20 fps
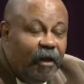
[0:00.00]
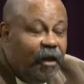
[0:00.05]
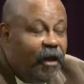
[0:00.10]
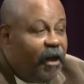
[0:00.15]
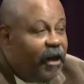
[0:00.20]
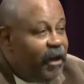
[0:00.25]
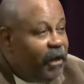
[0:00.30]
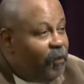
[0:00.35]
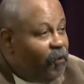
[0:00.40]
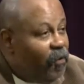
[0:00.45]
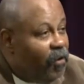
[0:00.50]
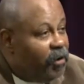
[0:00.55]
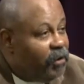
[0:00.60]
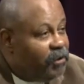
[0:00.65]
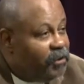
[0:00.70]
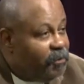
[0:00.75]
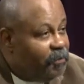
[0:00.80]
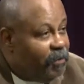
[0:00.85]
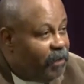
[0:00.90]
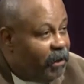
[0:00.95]
He
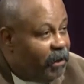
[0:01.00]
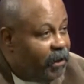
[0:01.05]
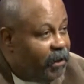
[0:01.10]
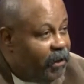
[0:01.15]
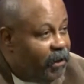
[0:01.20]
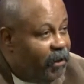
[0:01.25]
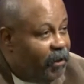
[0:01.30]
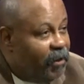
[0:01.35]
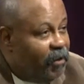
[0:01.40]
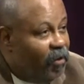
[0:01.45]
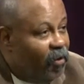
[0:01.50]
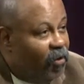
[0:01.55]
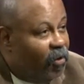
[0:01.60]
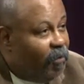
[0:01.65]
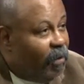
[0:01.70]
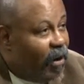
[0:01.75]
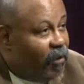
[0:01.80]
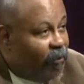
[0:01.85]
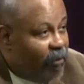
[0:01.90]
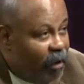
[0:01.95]
wanted to be on
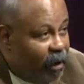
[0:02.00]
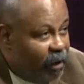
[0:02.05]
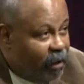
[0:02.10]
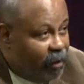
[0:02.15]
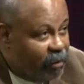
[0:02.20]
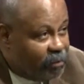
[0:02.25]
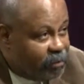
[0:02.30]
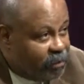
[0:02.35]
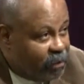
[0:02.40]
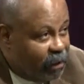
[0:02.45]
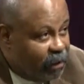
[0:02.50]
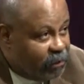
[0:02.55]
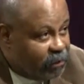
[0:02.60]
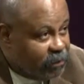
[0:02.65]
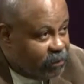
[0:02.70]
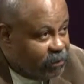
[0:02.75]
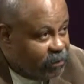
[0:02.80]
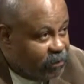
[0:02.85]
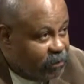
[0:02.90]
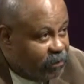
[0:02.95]
my radio
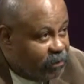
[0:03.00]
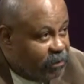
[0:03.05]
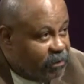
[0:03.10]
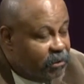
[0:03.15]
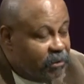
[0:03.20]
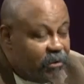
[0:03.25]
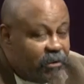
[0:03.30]
station